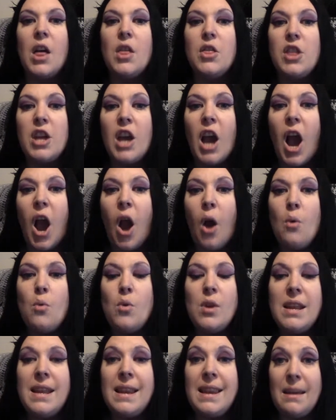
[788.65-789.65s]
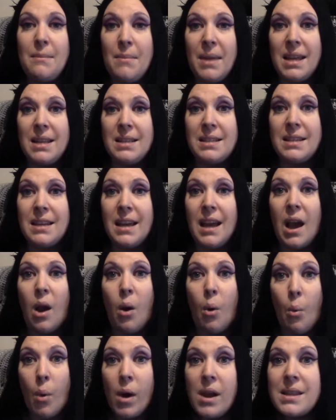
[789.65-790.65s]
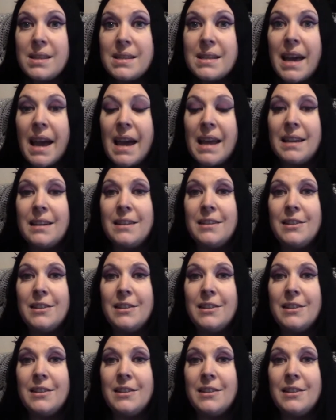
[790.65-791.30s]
The only limit, once again,